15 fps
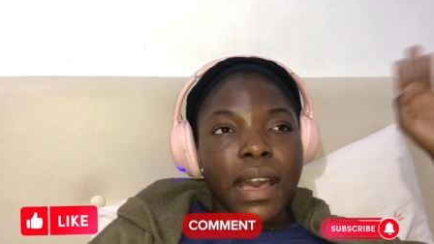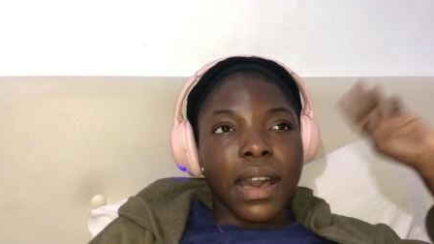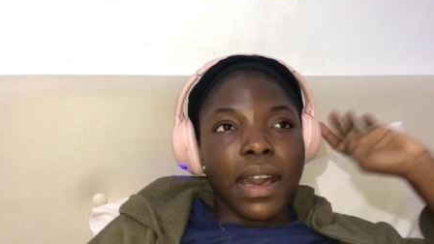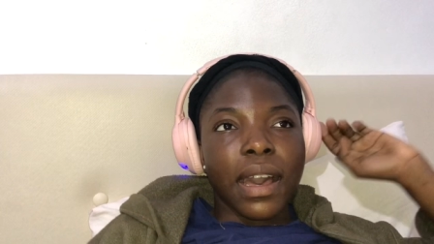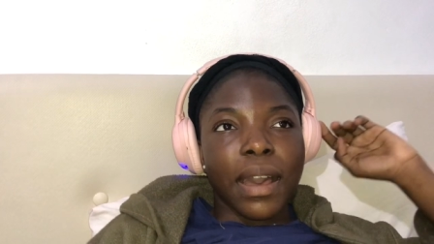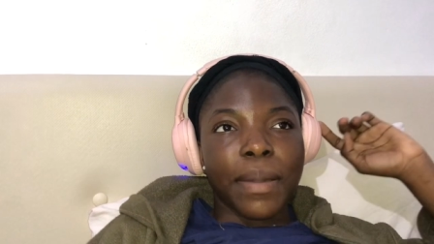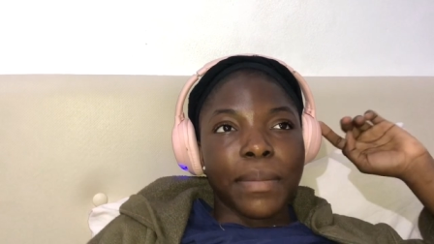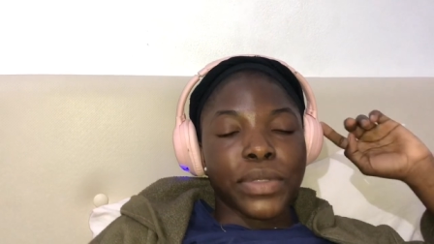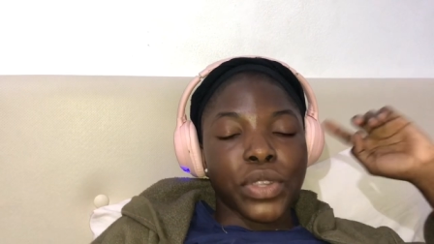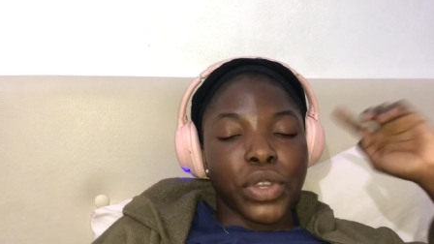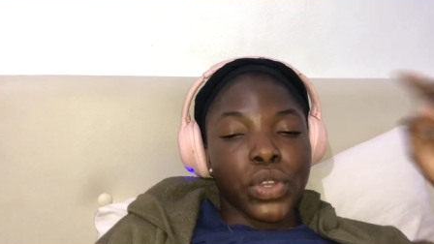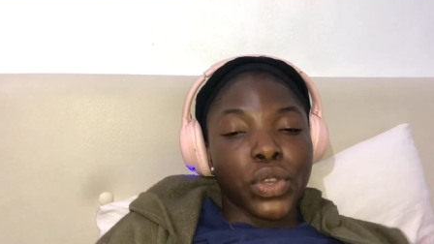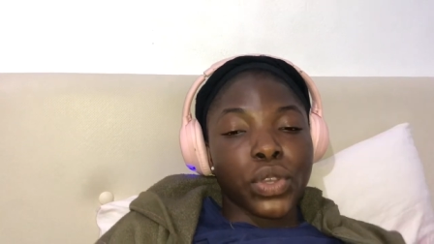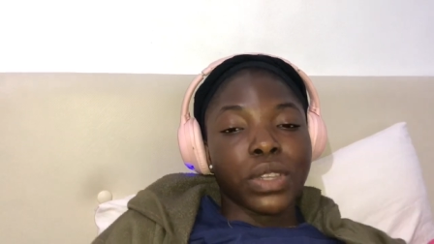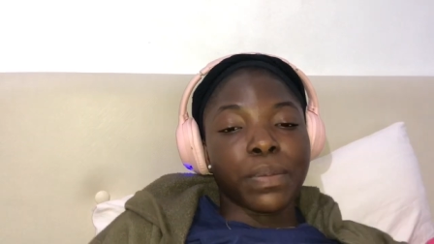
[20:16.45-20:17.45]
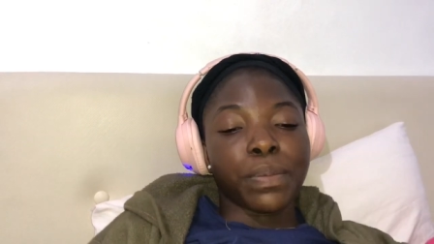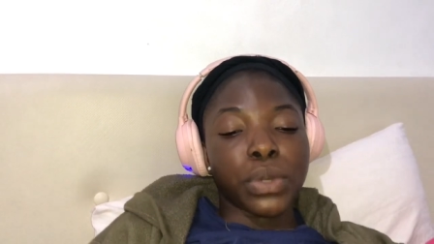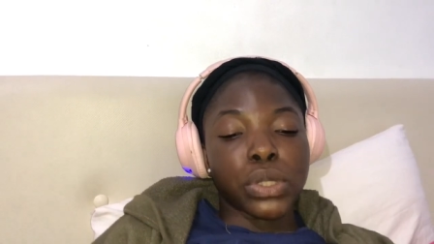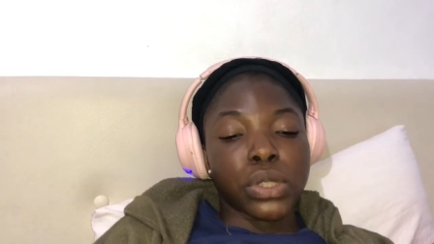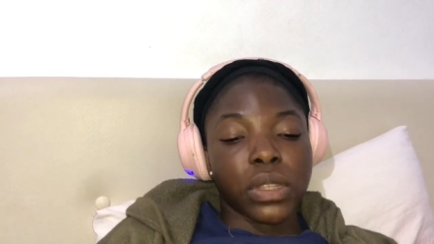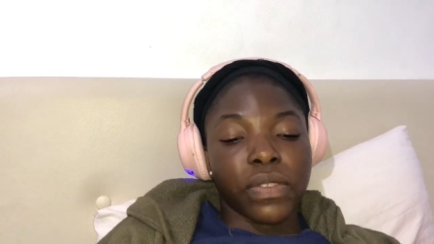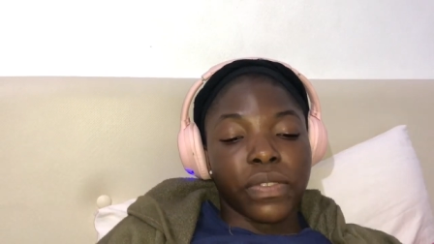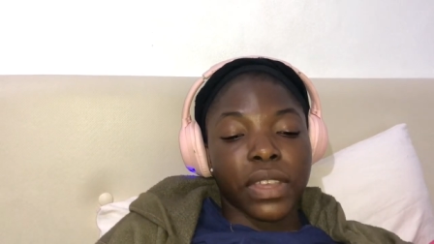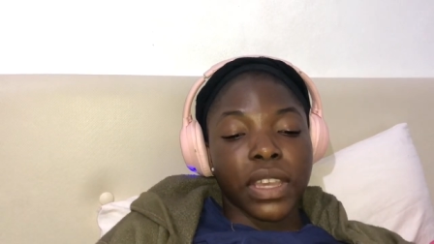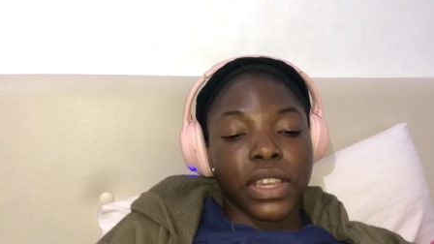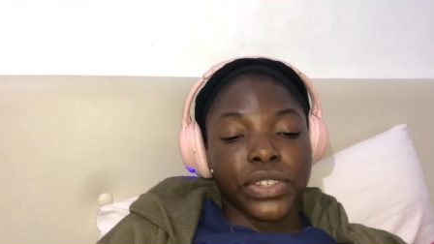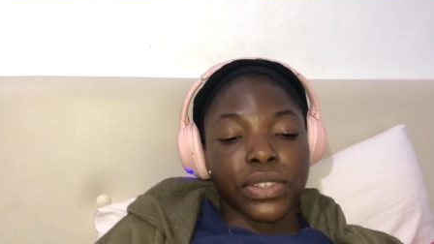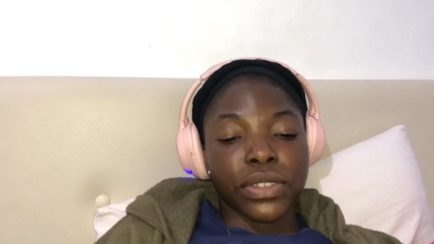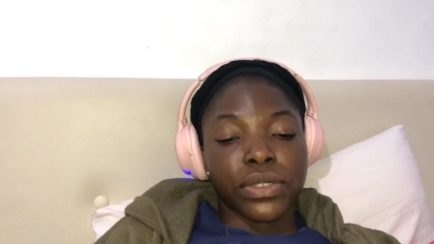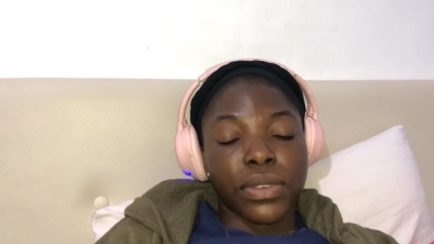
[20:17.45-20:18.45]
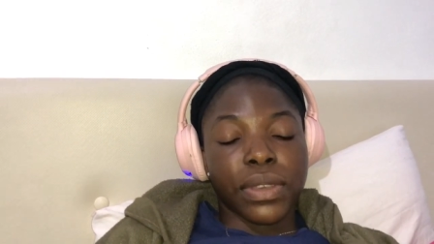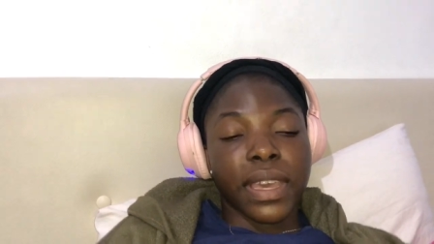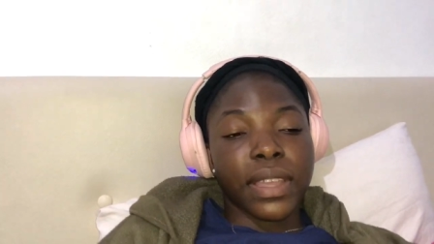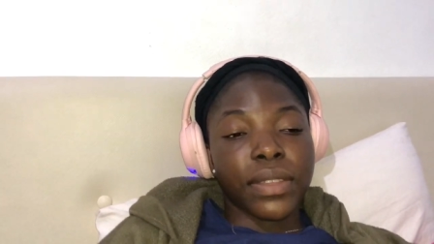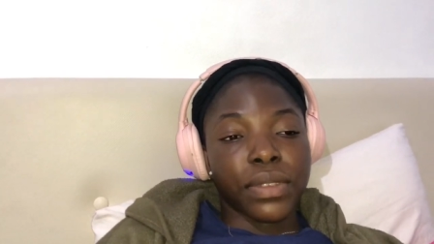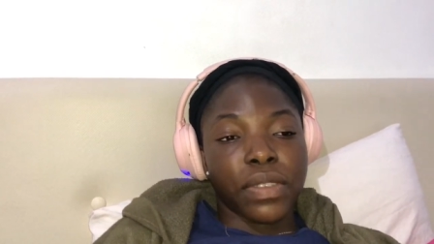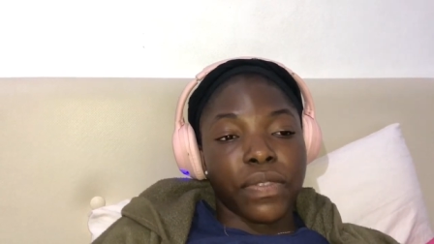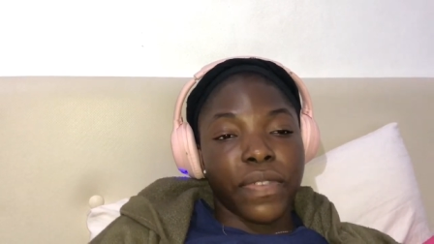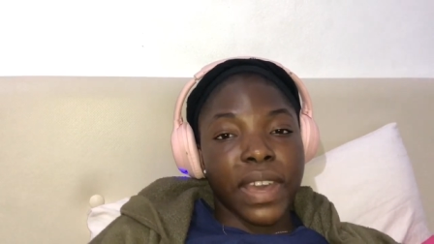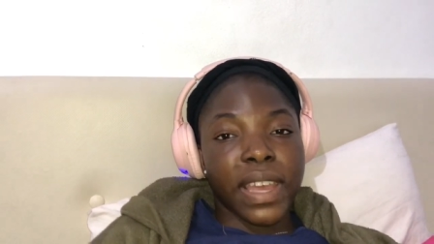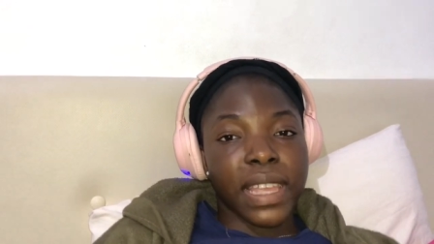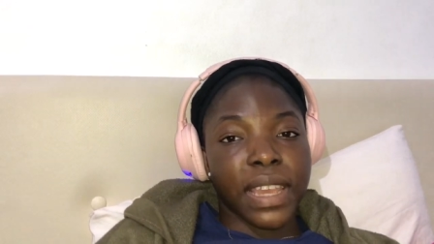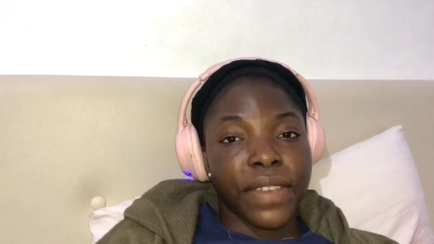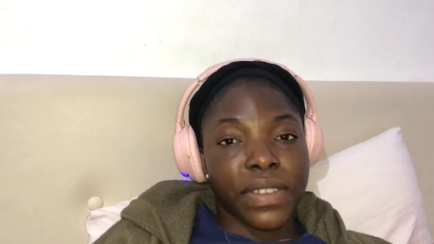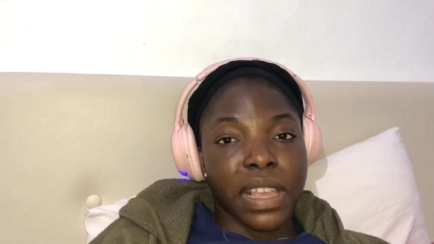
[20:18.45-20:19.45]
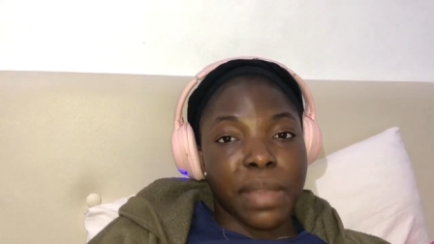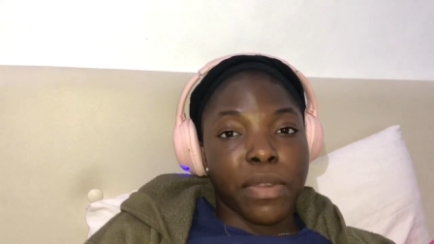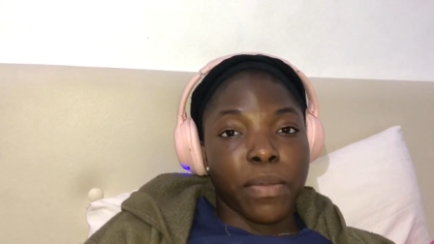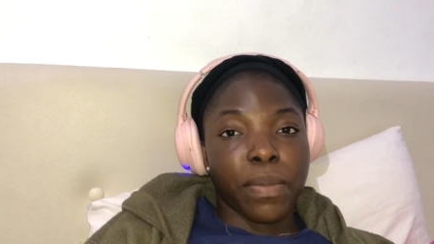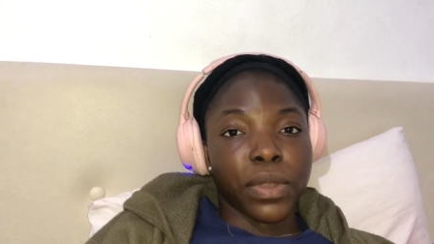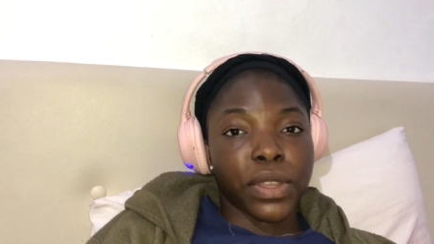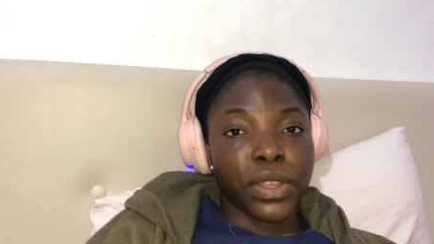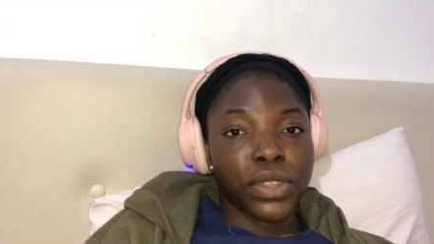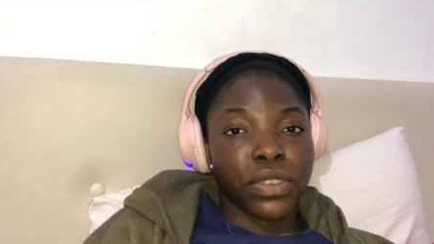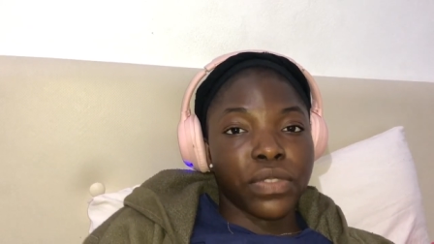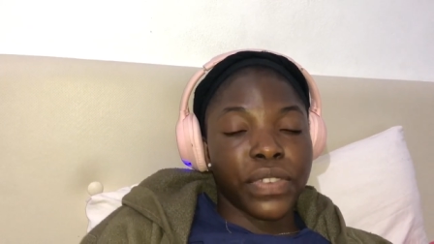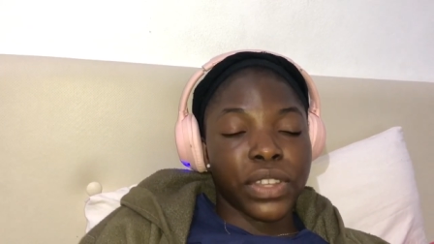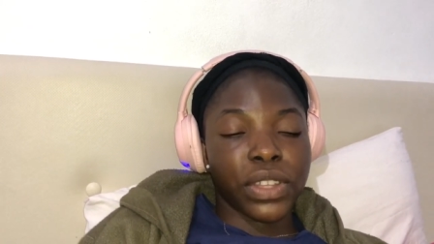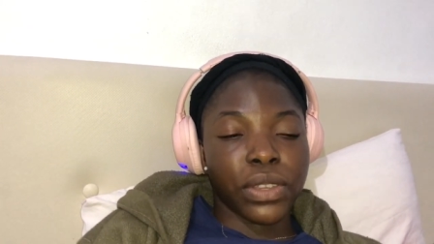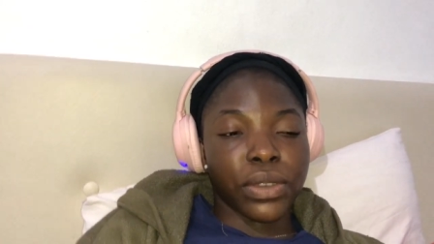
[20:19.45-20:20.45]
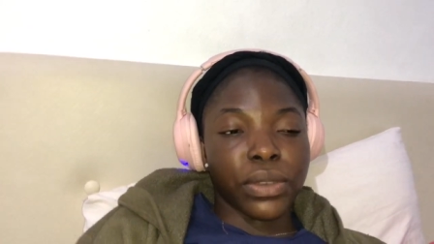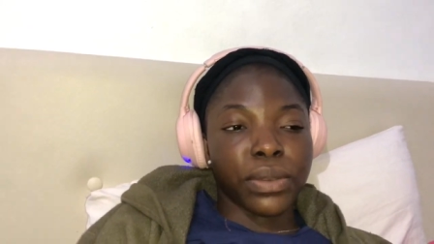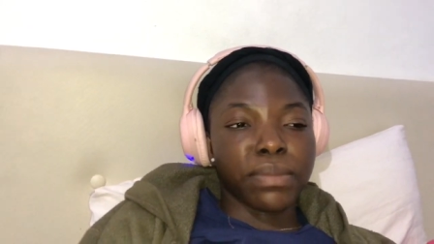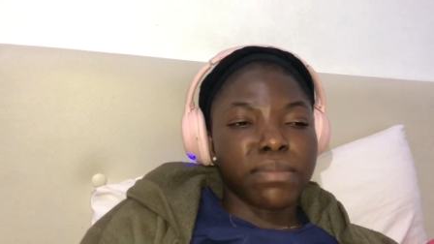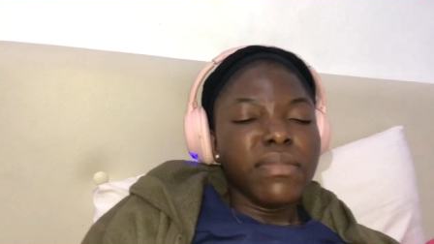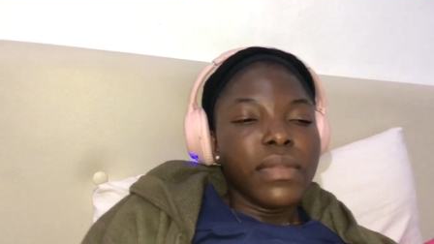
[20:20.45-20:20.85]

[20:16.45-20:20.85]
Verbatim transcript: um, turn on your post notifications so you get notified every time I upload a new video.